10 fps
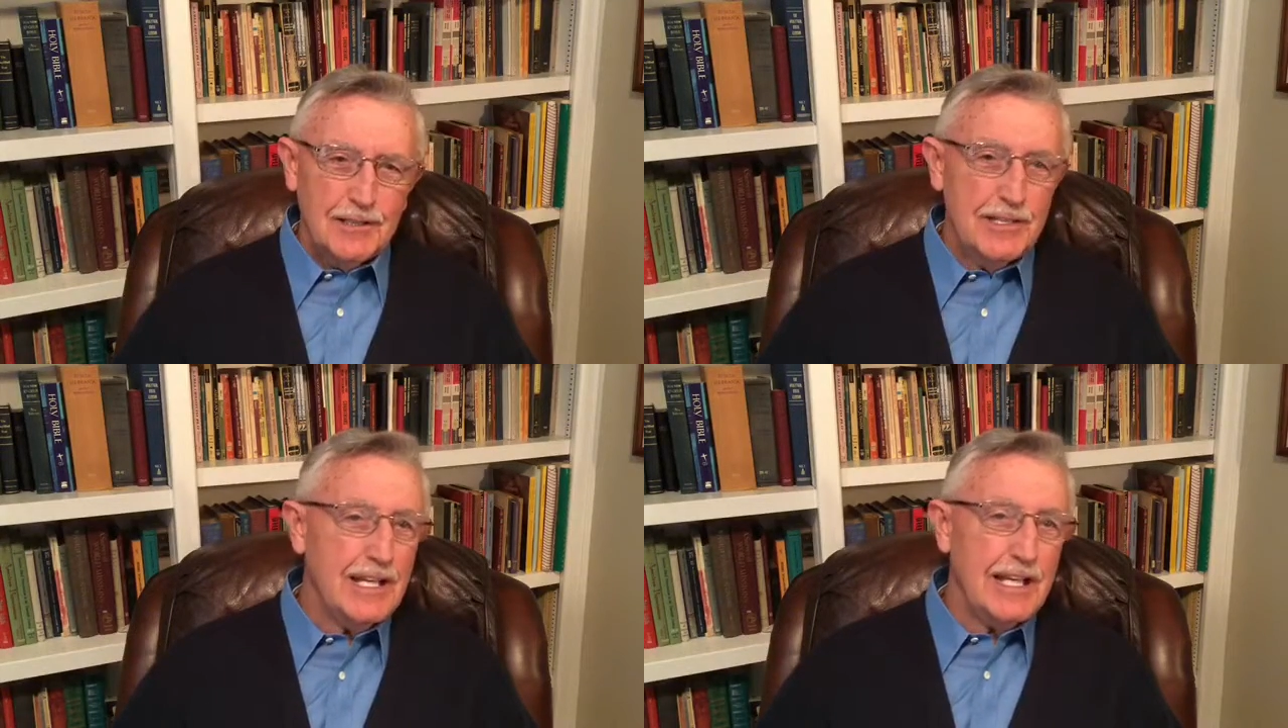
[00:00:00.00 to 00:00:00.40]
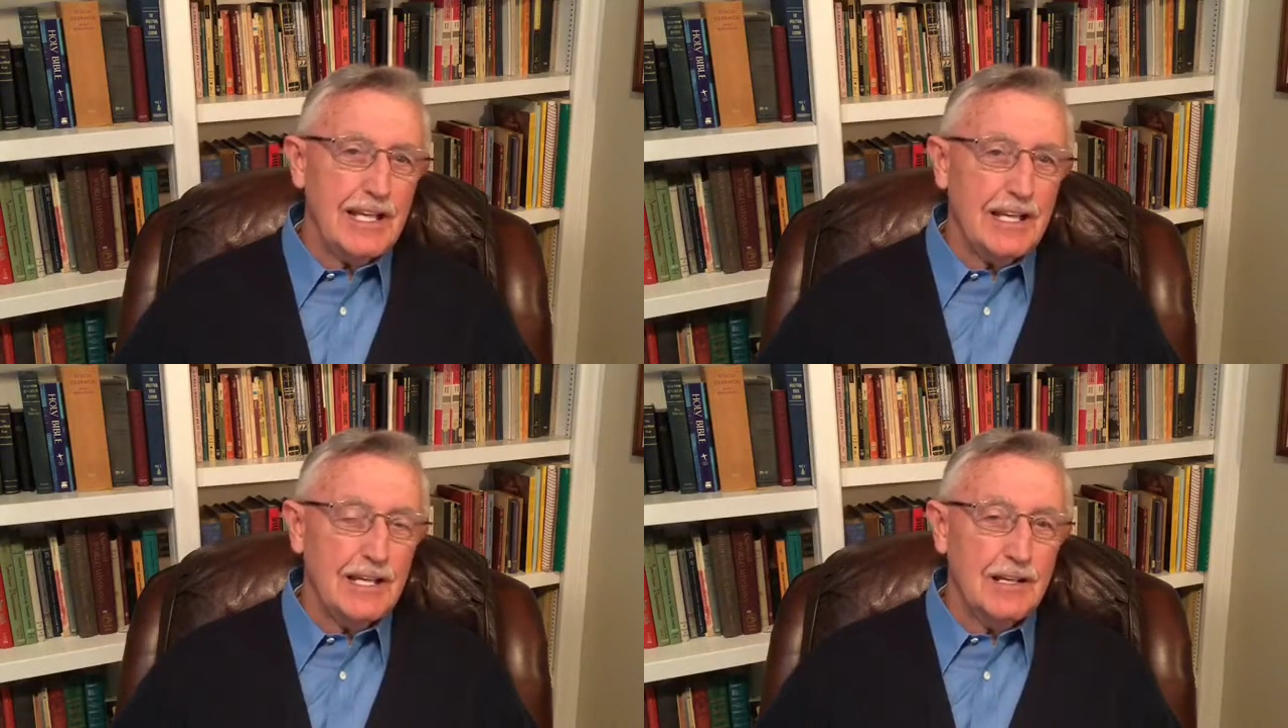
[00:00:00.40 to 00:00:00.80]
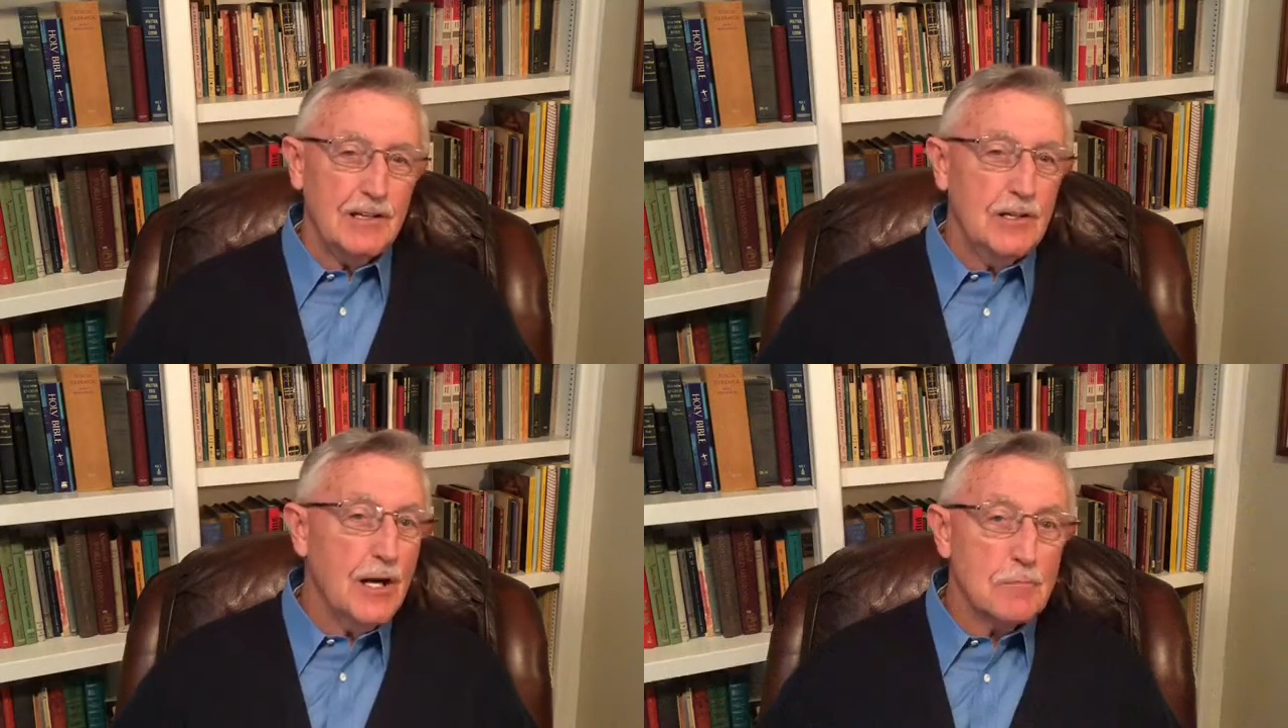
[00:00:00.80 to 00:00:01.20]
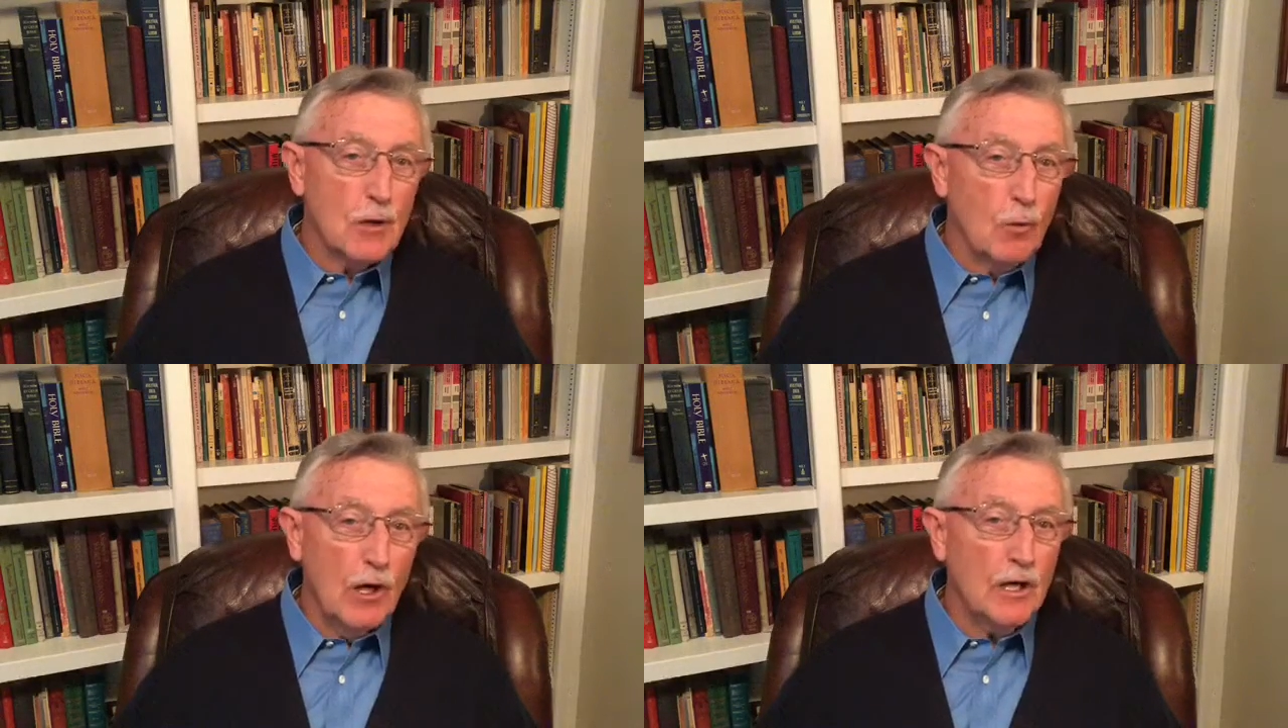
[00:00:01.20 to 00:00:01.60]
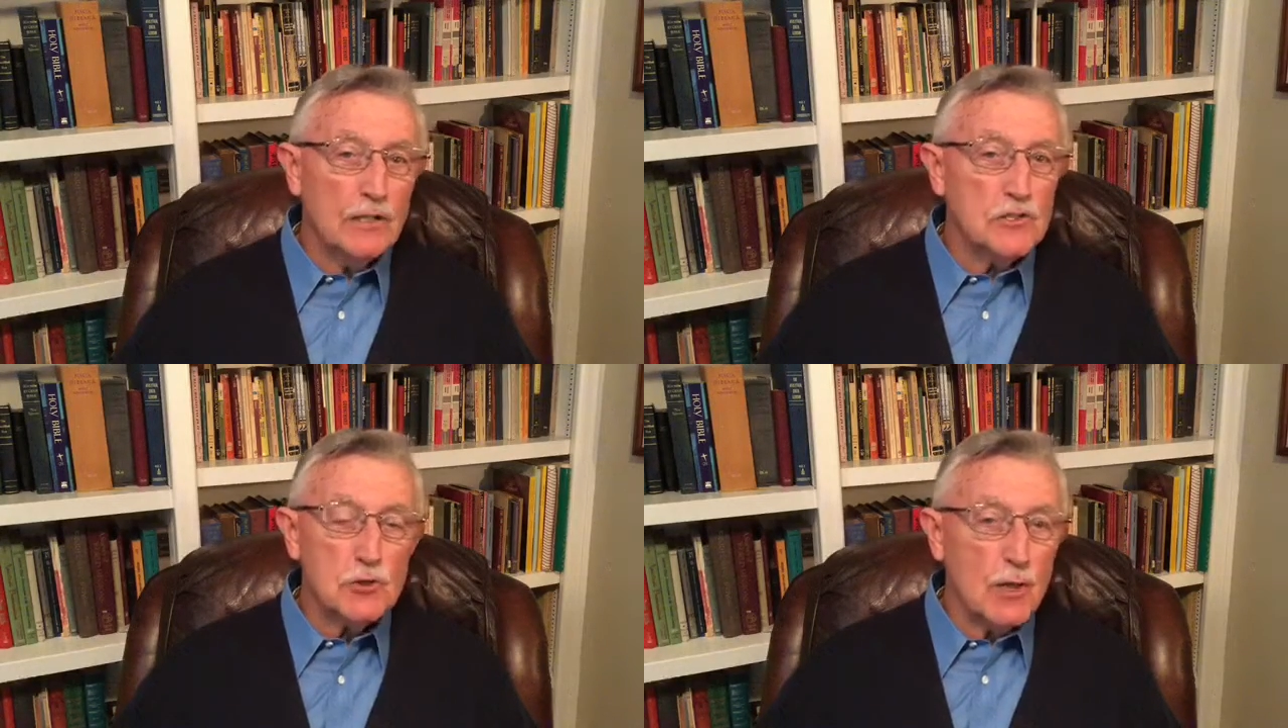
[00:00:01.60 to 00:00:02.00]
The number
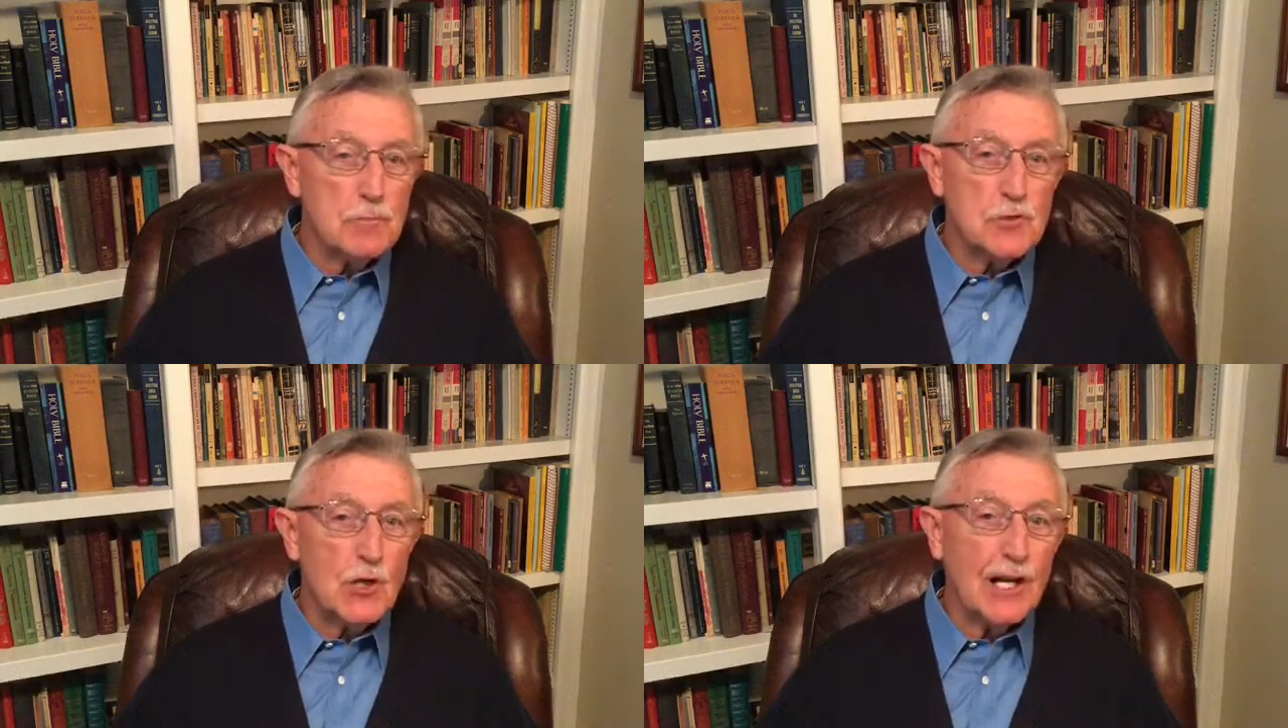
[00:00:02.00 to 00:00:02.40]
one scripture,